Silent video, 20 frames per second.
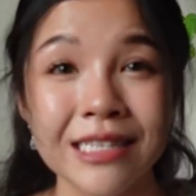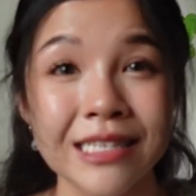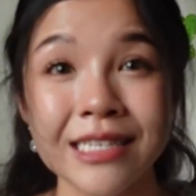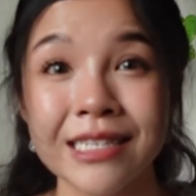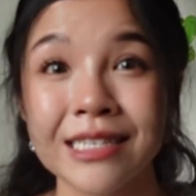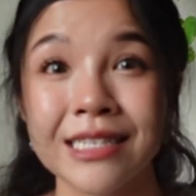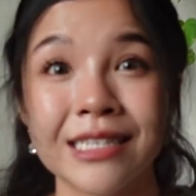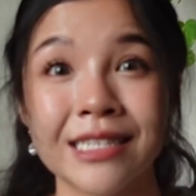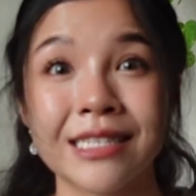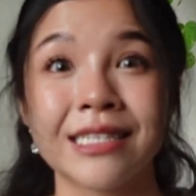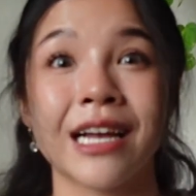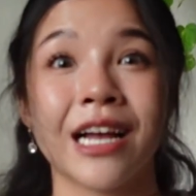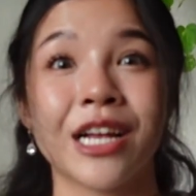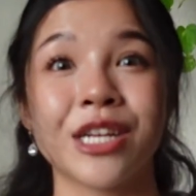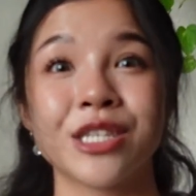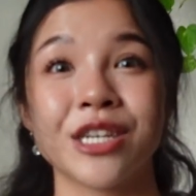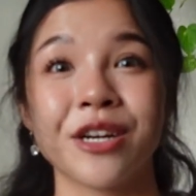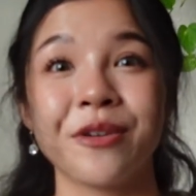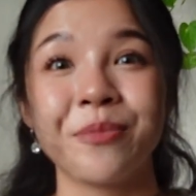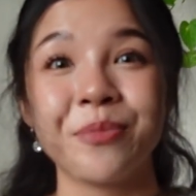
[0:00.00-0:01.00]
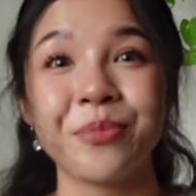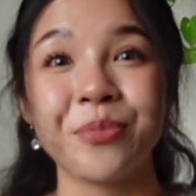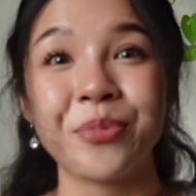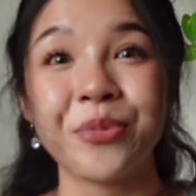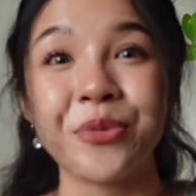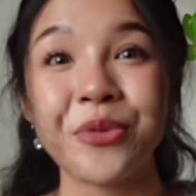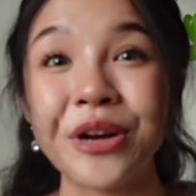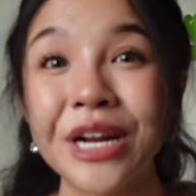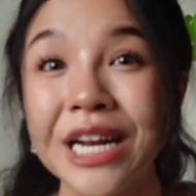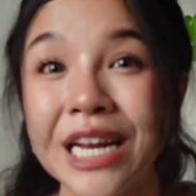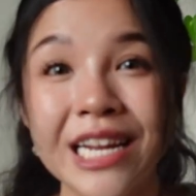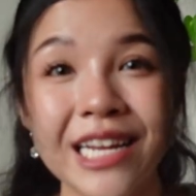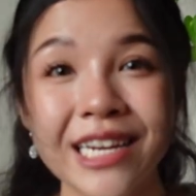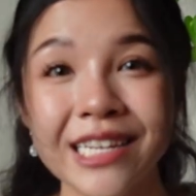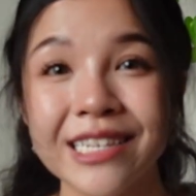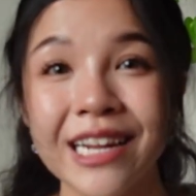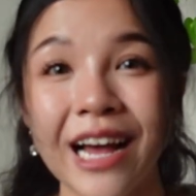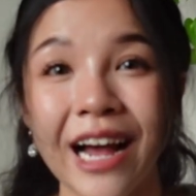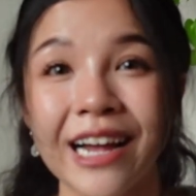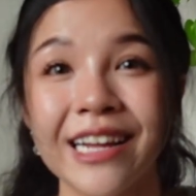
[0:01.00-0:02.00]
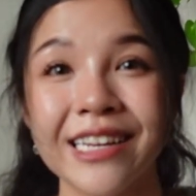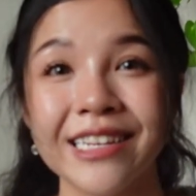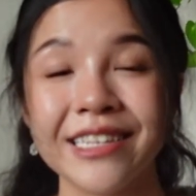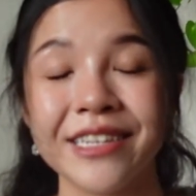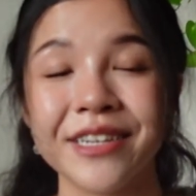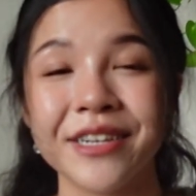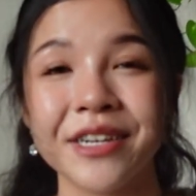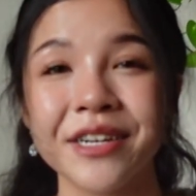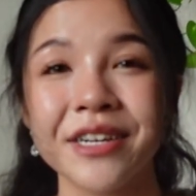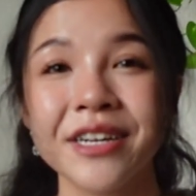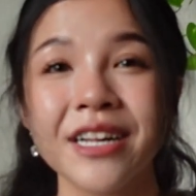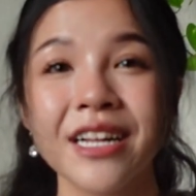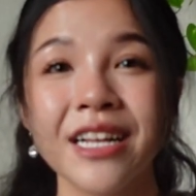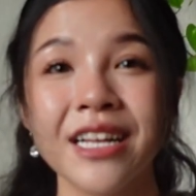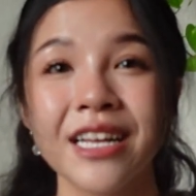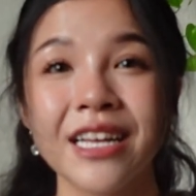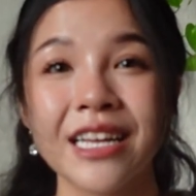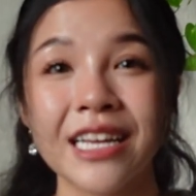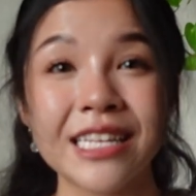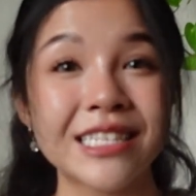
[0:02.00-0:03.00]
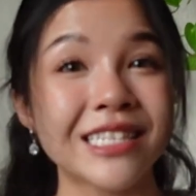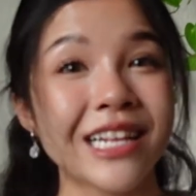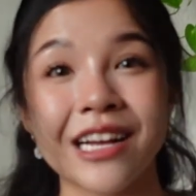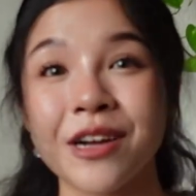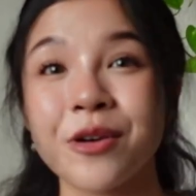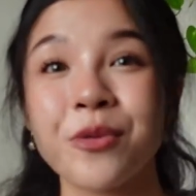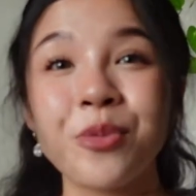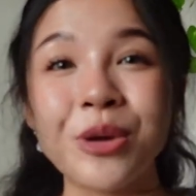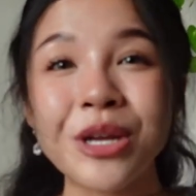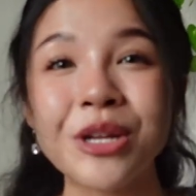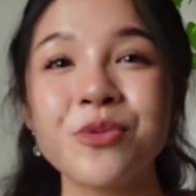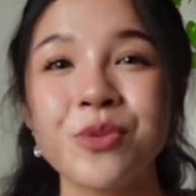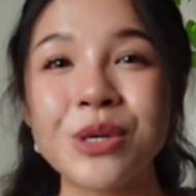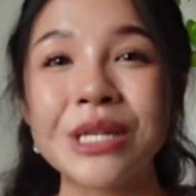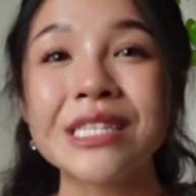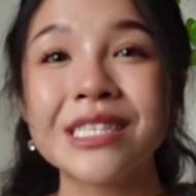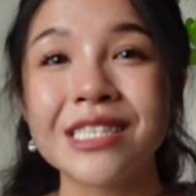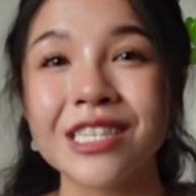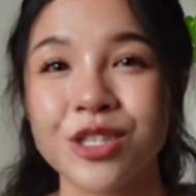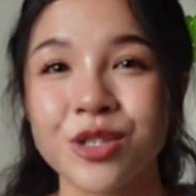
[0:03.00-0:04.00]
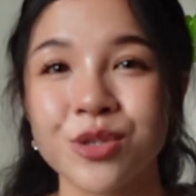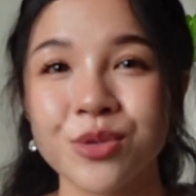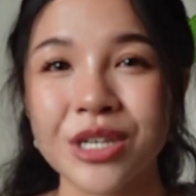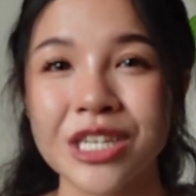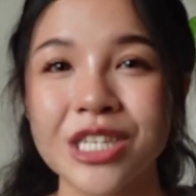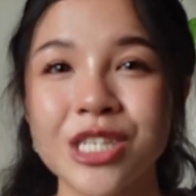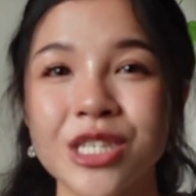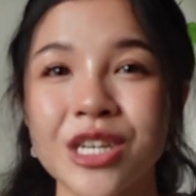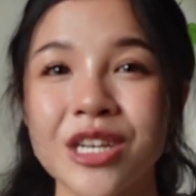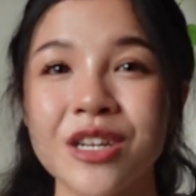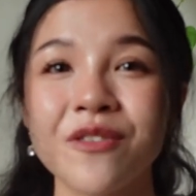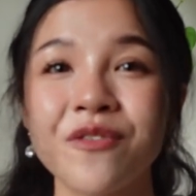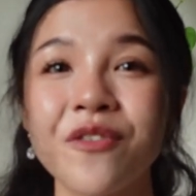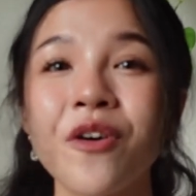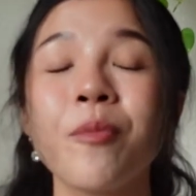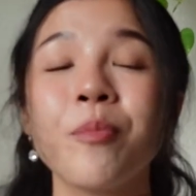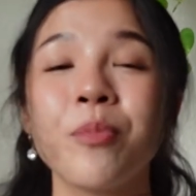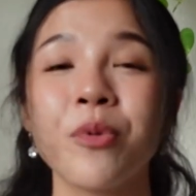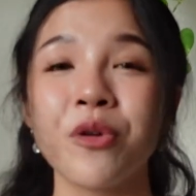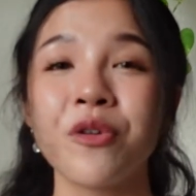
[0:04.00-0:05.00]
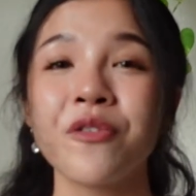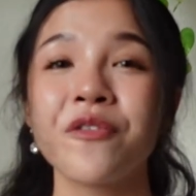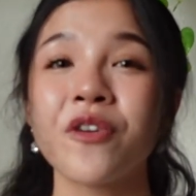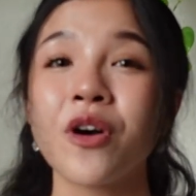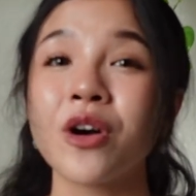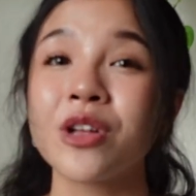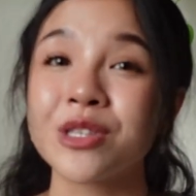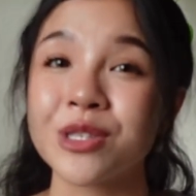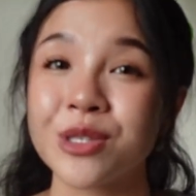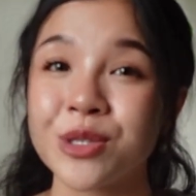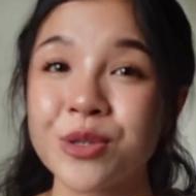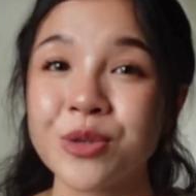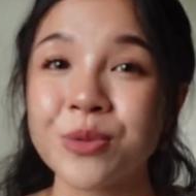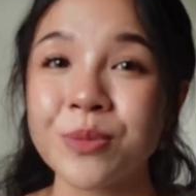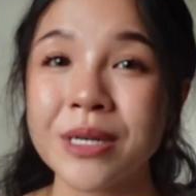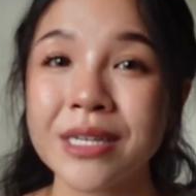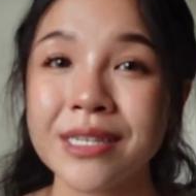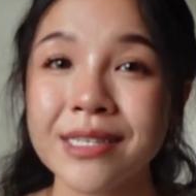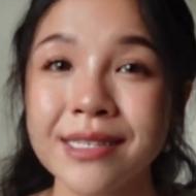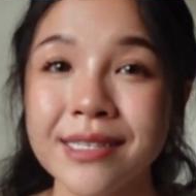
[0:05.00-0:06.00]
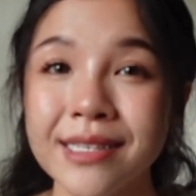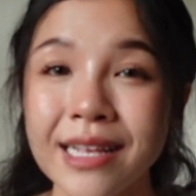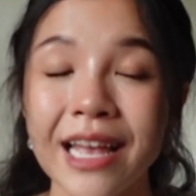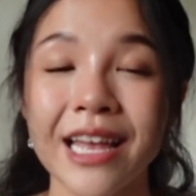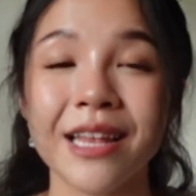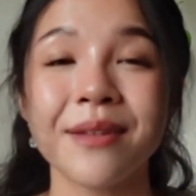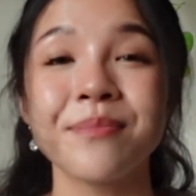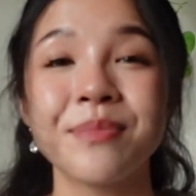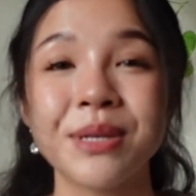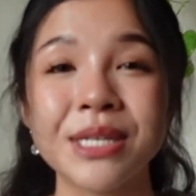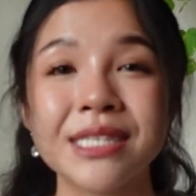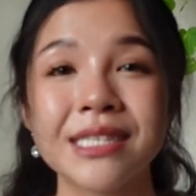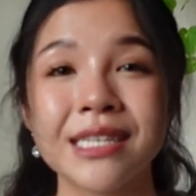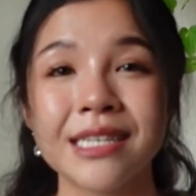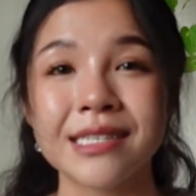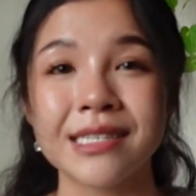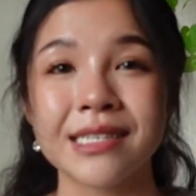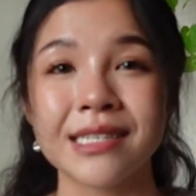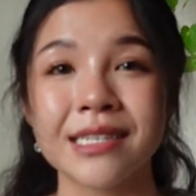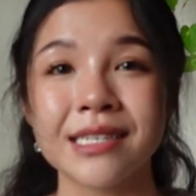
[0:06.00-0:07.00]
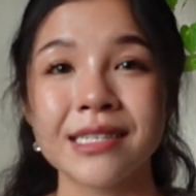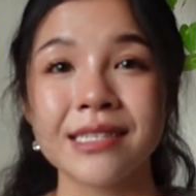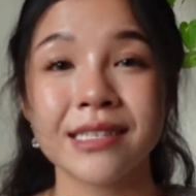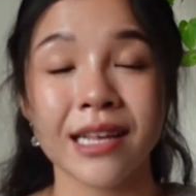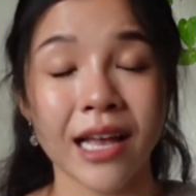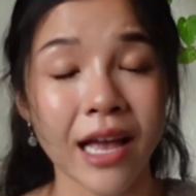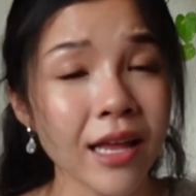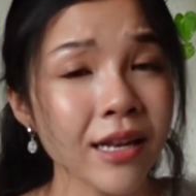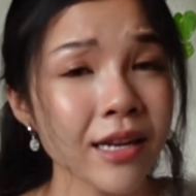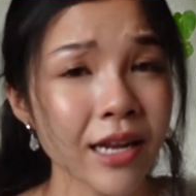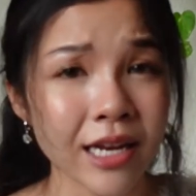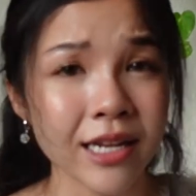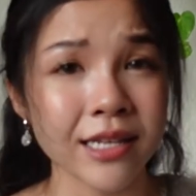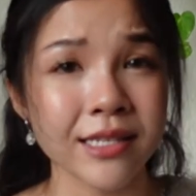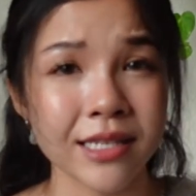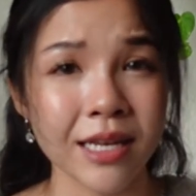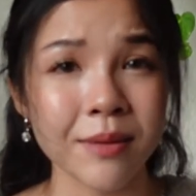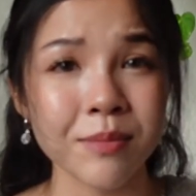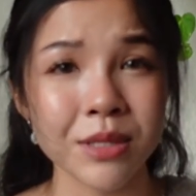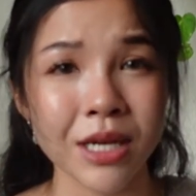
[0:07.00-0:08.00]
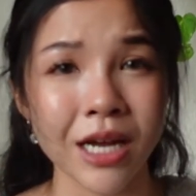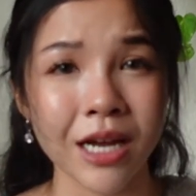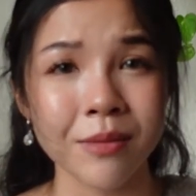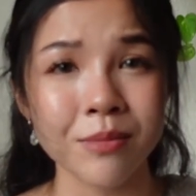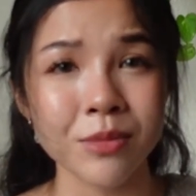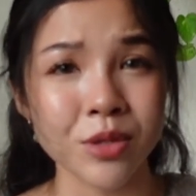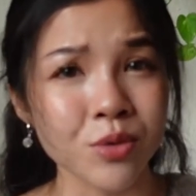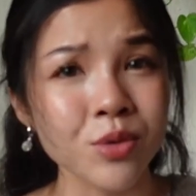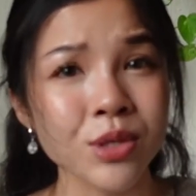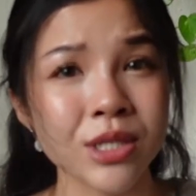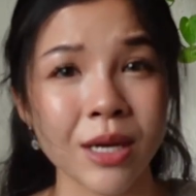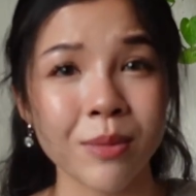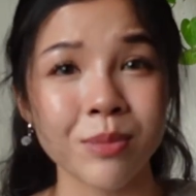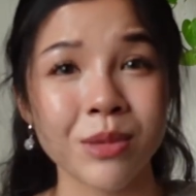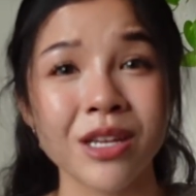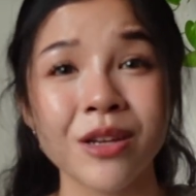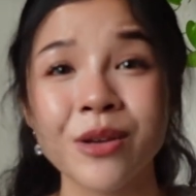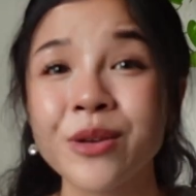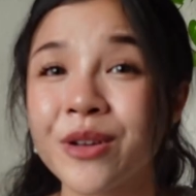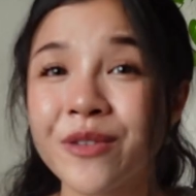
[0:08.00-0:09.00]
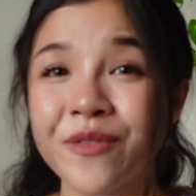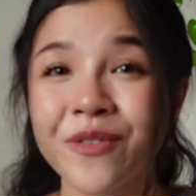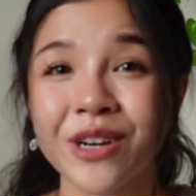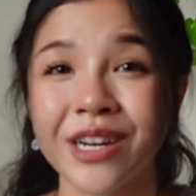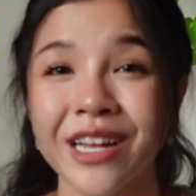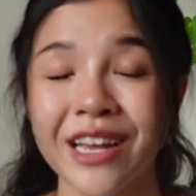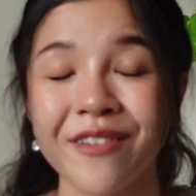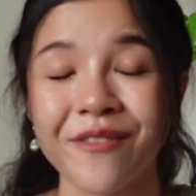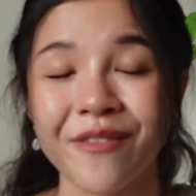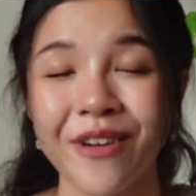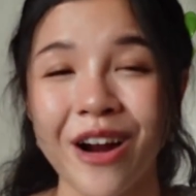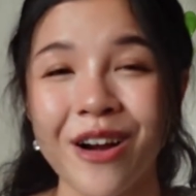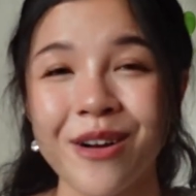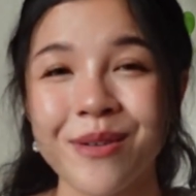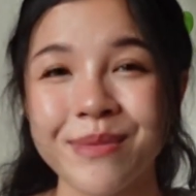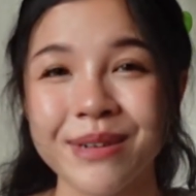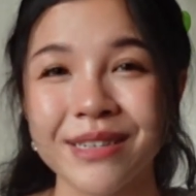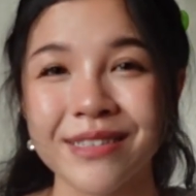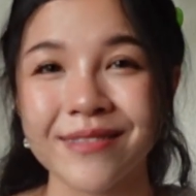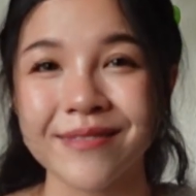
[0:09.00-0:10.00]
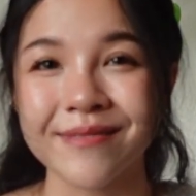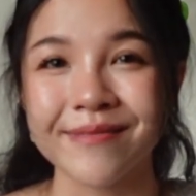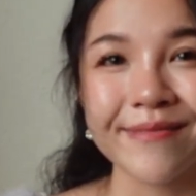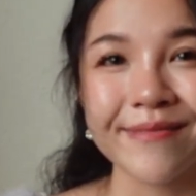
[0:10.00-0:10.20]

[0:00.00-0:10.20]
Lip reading: this is such a brilliant idea. It's like a win-win situation for both consumers and businesses, and at the same time do something good for the environment.